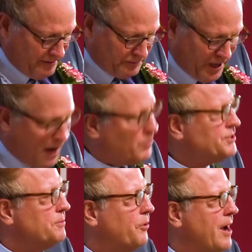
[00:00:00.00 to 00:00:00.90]
Tom was
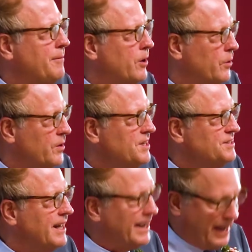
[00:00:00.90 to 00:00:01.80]
the primary
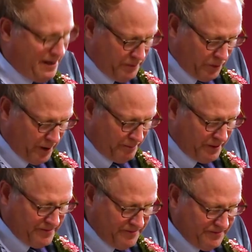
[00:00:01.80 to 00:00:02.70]
reason I came to
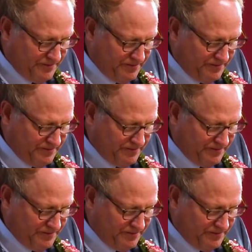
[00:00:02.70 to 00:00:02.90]
Ripon.